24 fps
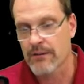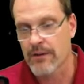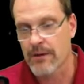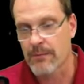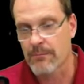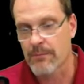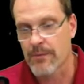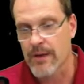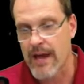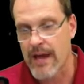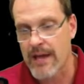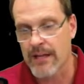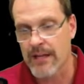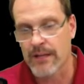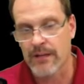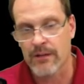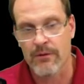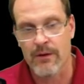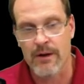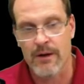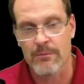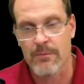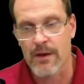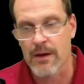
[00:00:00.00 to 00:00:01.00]
I'm adding you
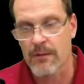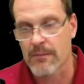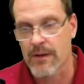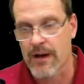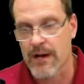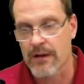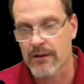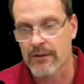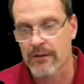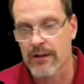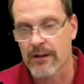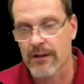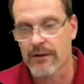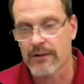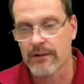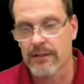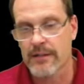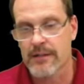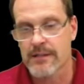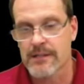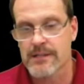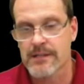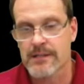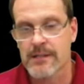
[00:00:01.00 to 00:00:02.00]
on my moderator
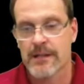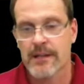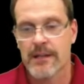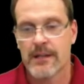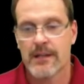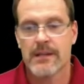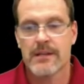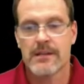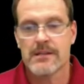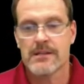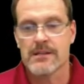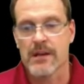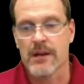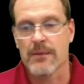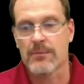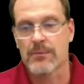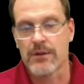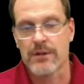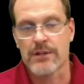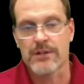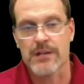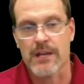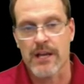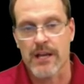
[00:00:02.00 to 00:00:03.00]
list, so I
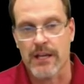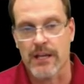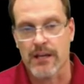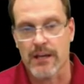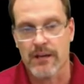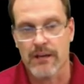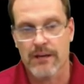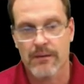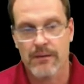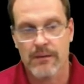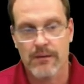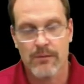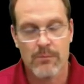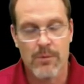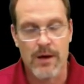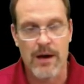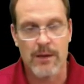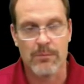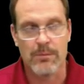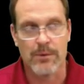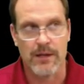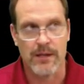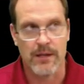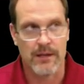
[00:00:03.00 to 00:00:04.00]
appreciate you
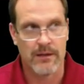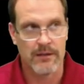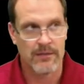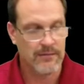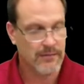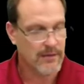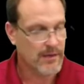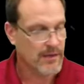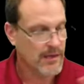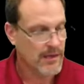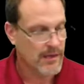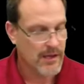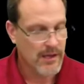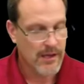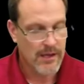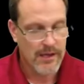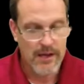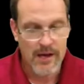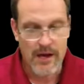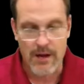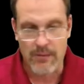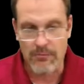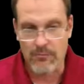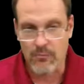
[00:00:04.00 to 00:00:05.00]
popping in.
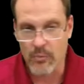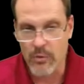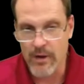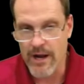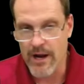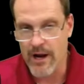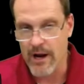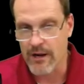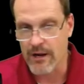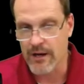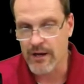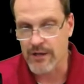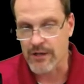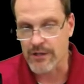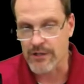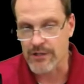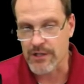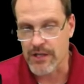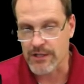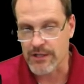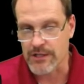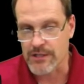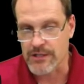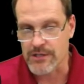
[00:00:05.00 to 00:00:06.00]
Um, we are going to
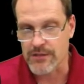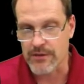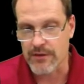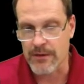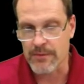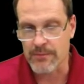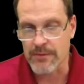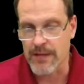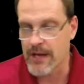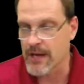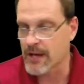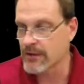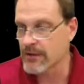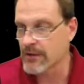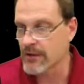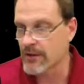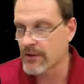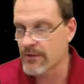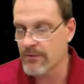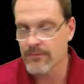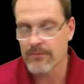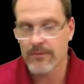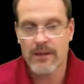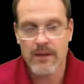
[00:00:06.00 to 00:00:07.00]
shut the stream down
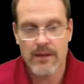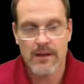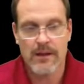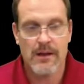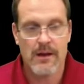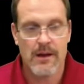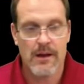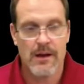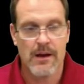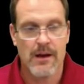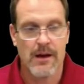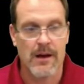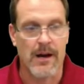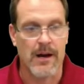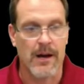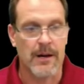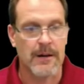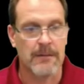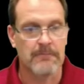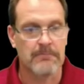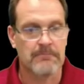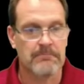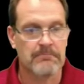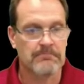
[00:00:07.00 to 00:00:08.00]
though.
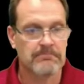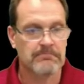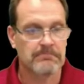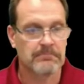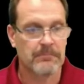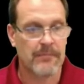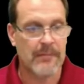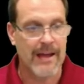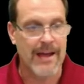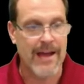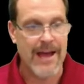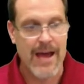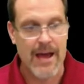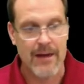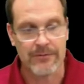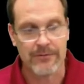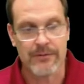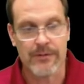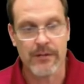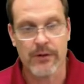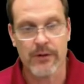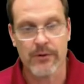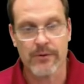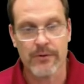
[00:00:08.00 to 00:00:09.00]
Um, have
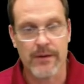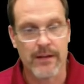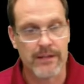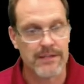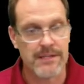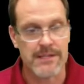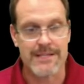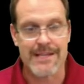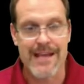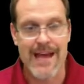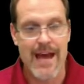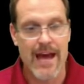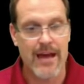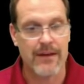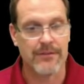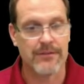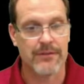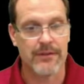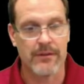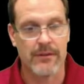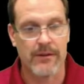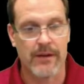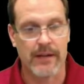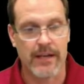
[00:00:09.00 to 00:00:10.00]
to. I just have
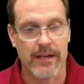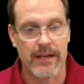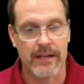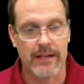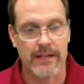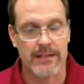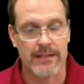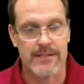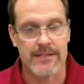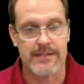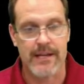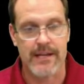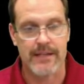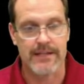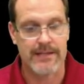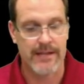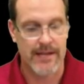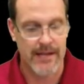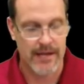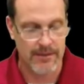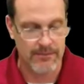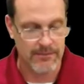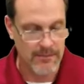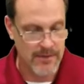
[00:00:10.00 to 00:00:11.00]
to. I got it. It's that
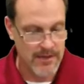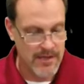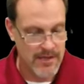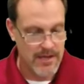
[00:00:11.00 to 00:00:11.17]
time.